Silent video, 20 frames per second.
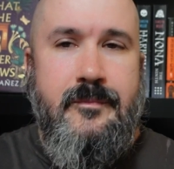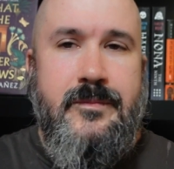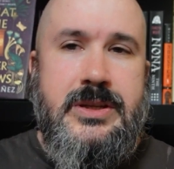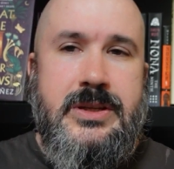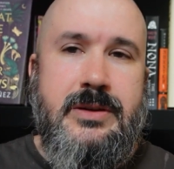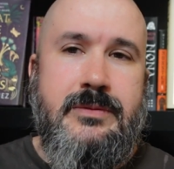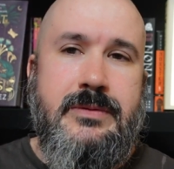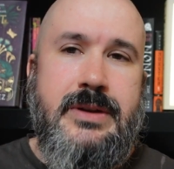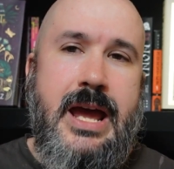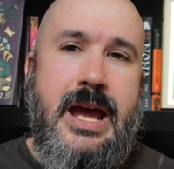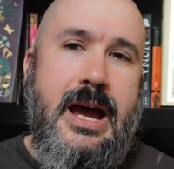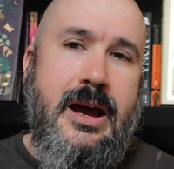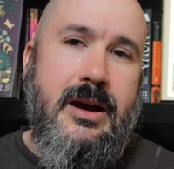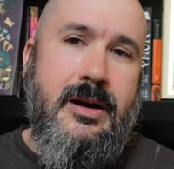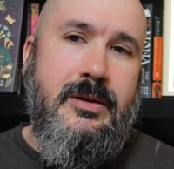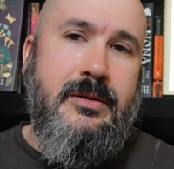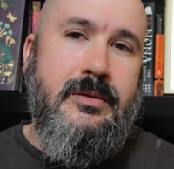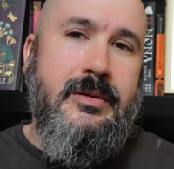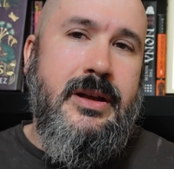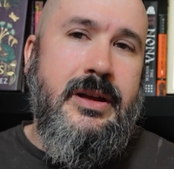So
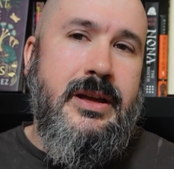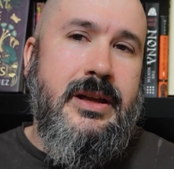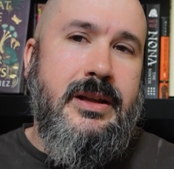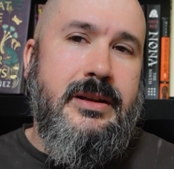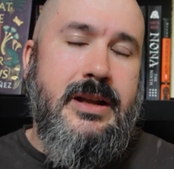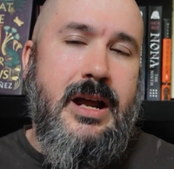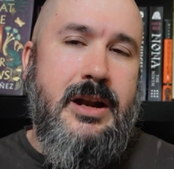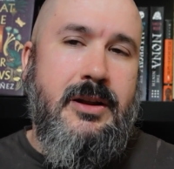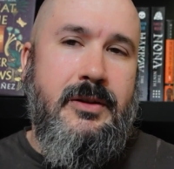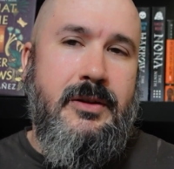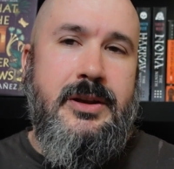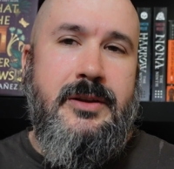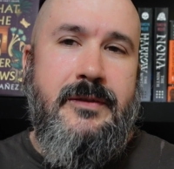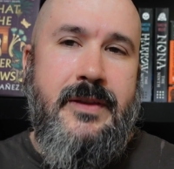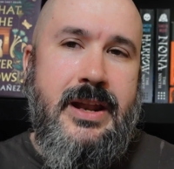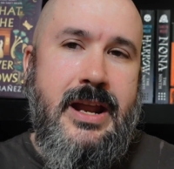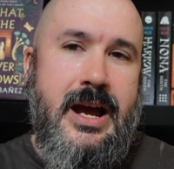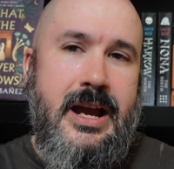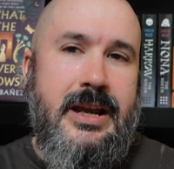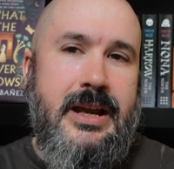now, not only do
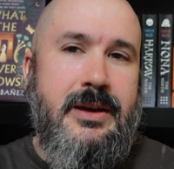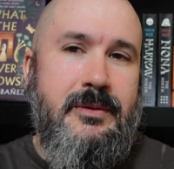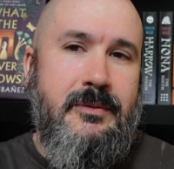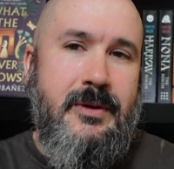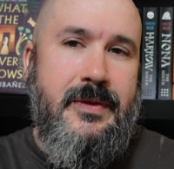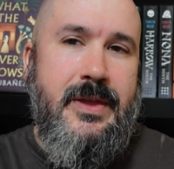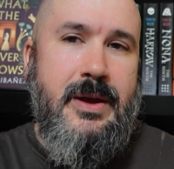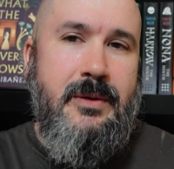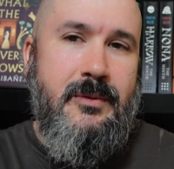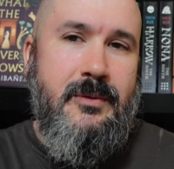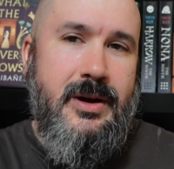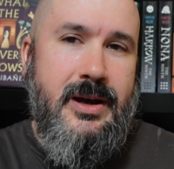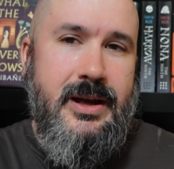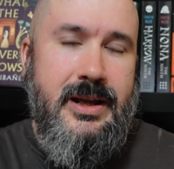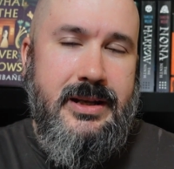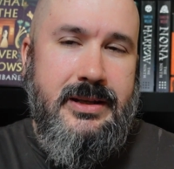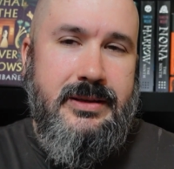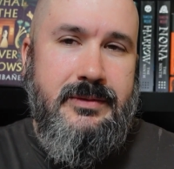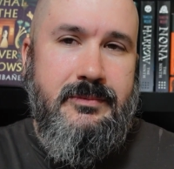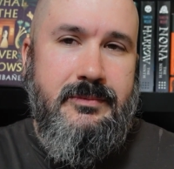they not get what they
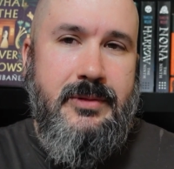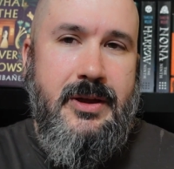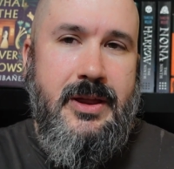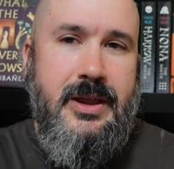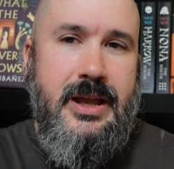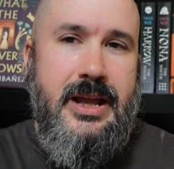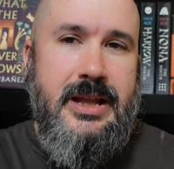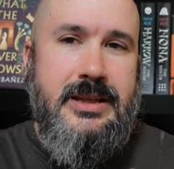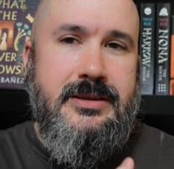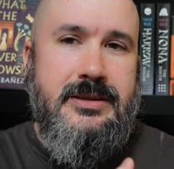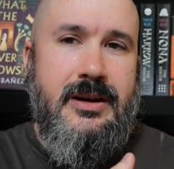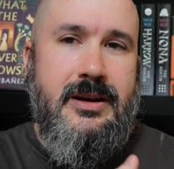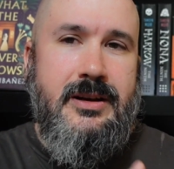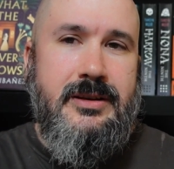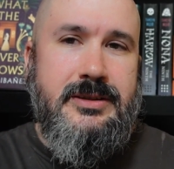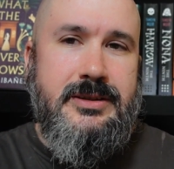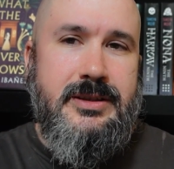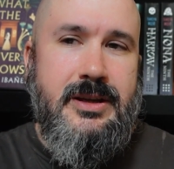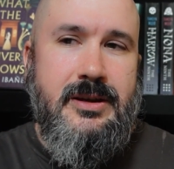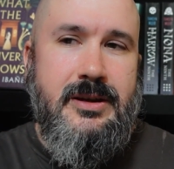want, but it's
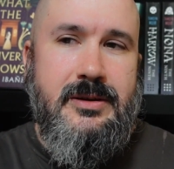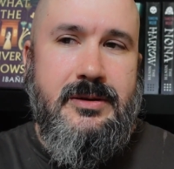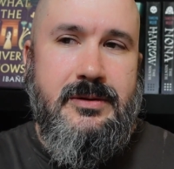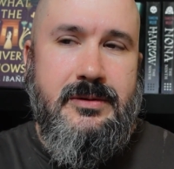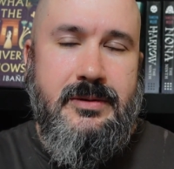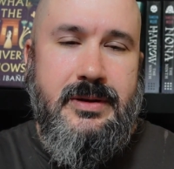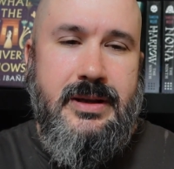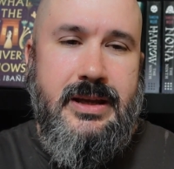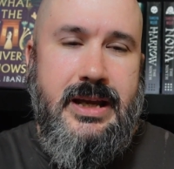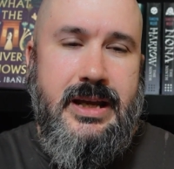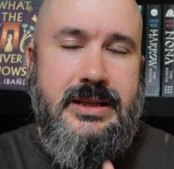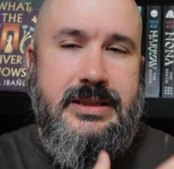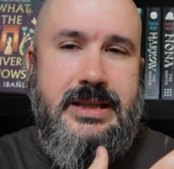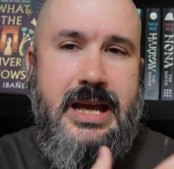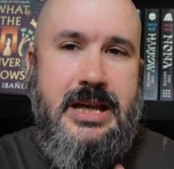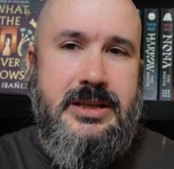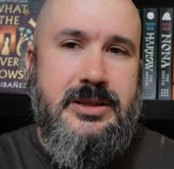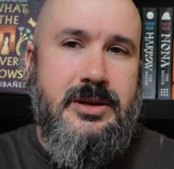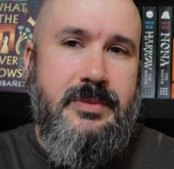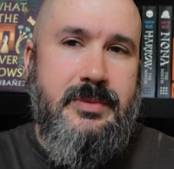also
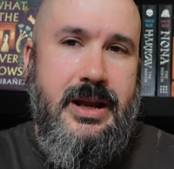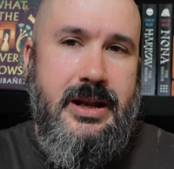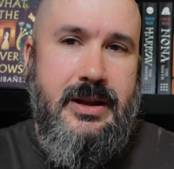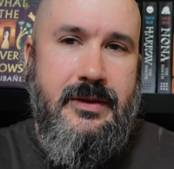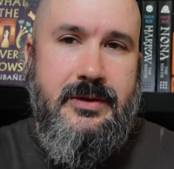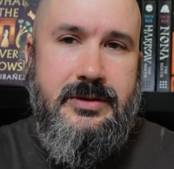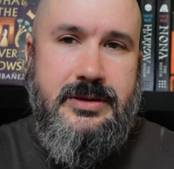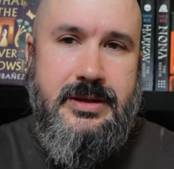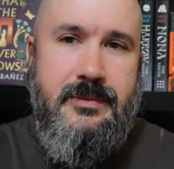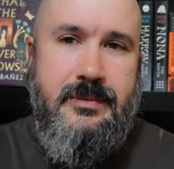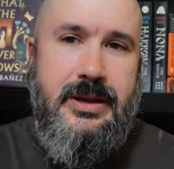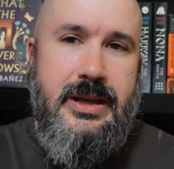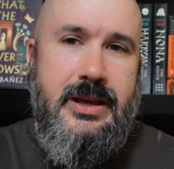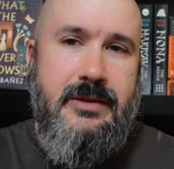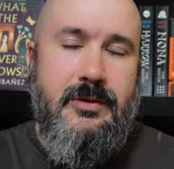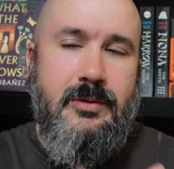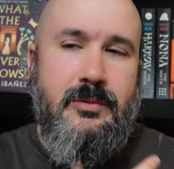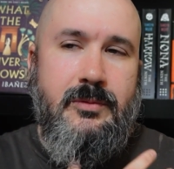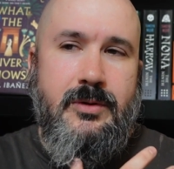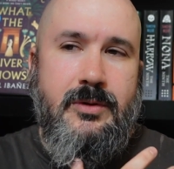exacerbated. There's something
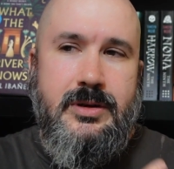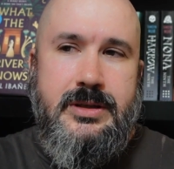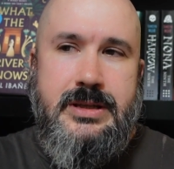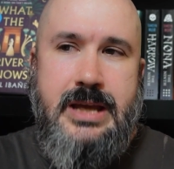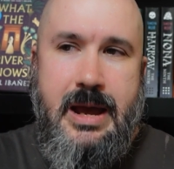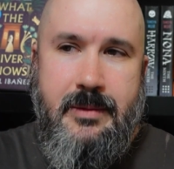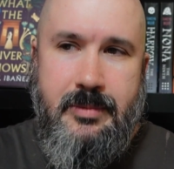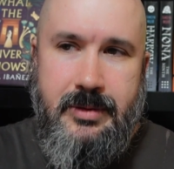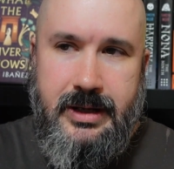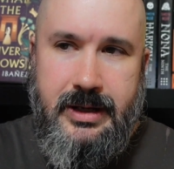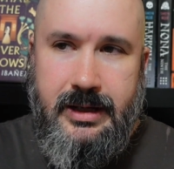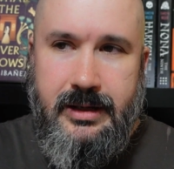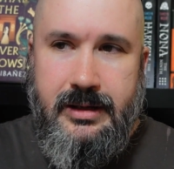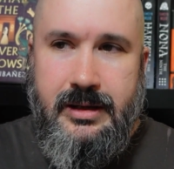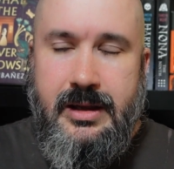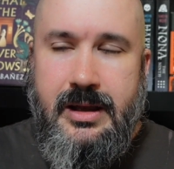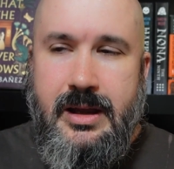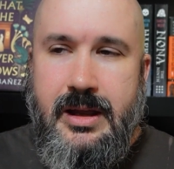even worse happening.